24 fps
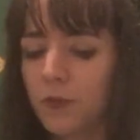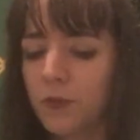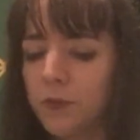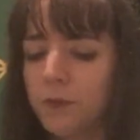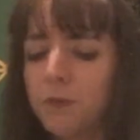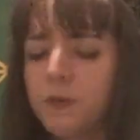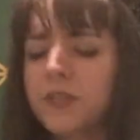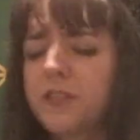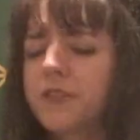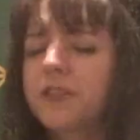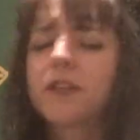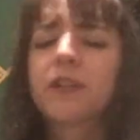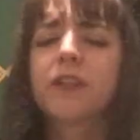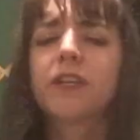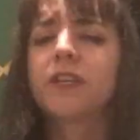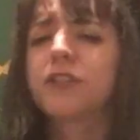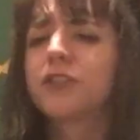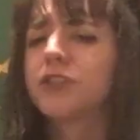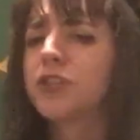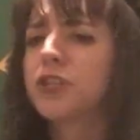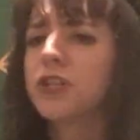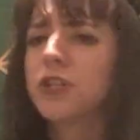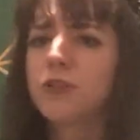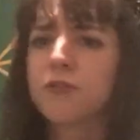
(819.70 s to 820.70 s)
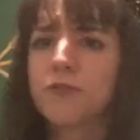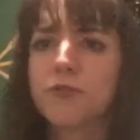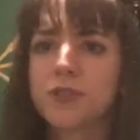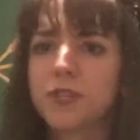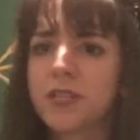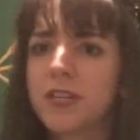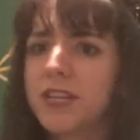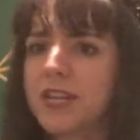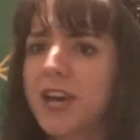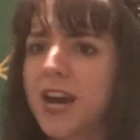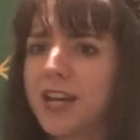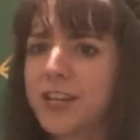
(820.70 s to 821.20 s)
basically, to use
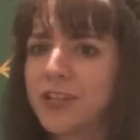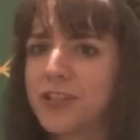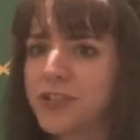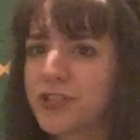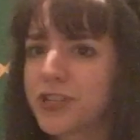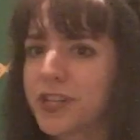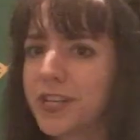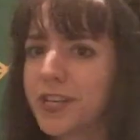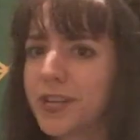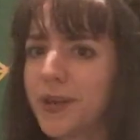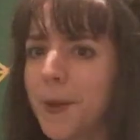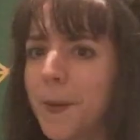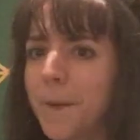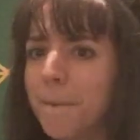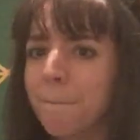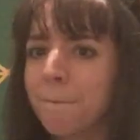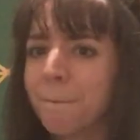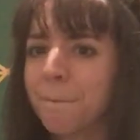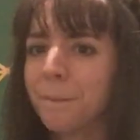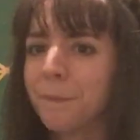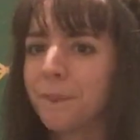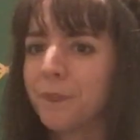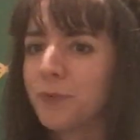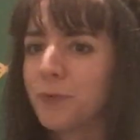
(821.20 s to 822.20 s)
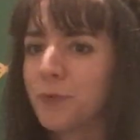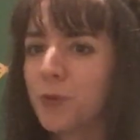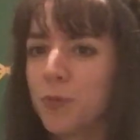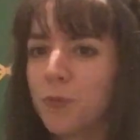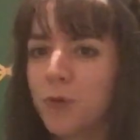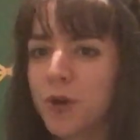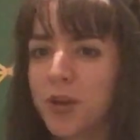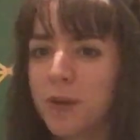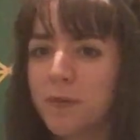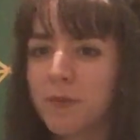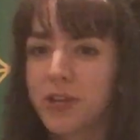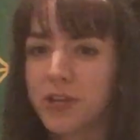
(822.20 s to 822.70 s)
the analogy, we
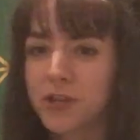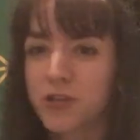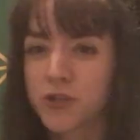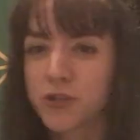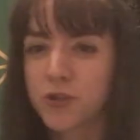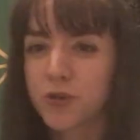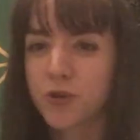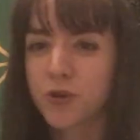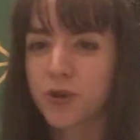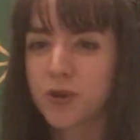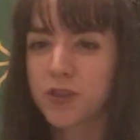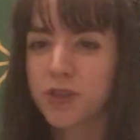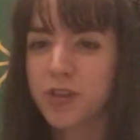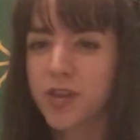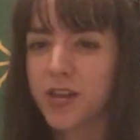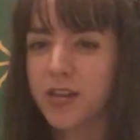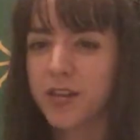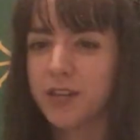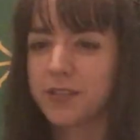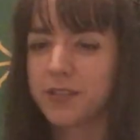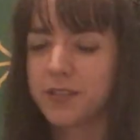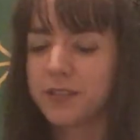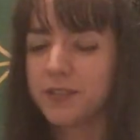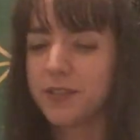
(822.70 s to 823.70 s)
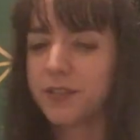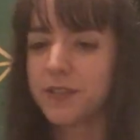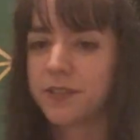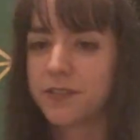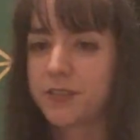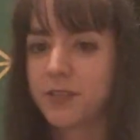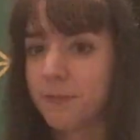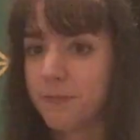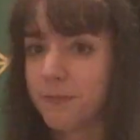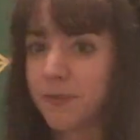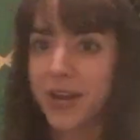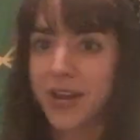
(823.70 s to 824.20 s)
want to make sure that it's a
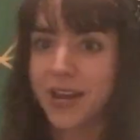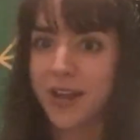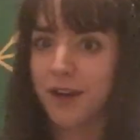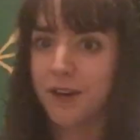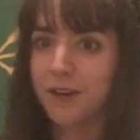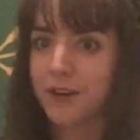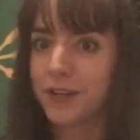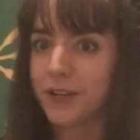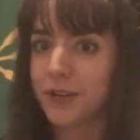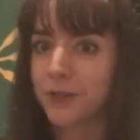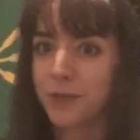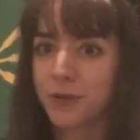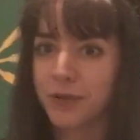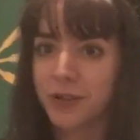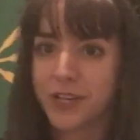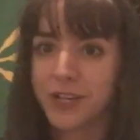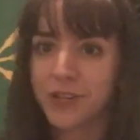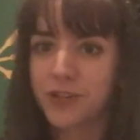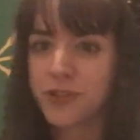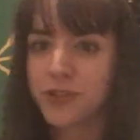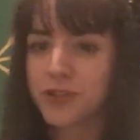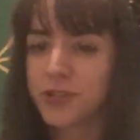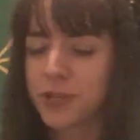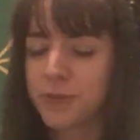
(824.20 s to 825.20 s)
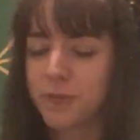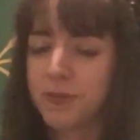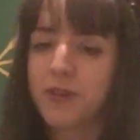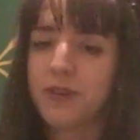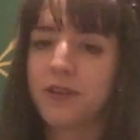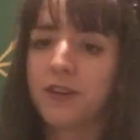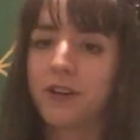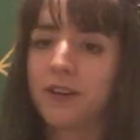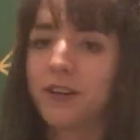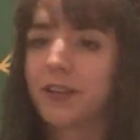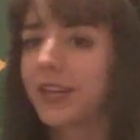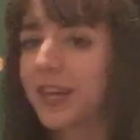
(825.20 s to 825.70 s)
symbiotic relationship and
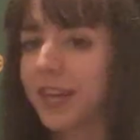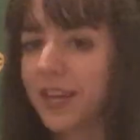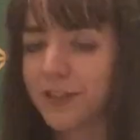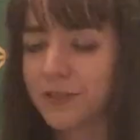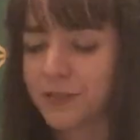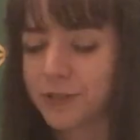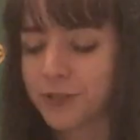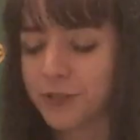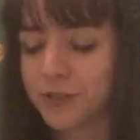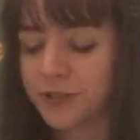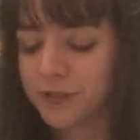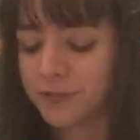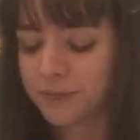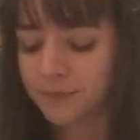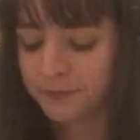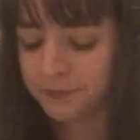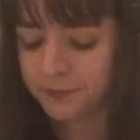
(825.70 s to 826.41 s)
not a cancer.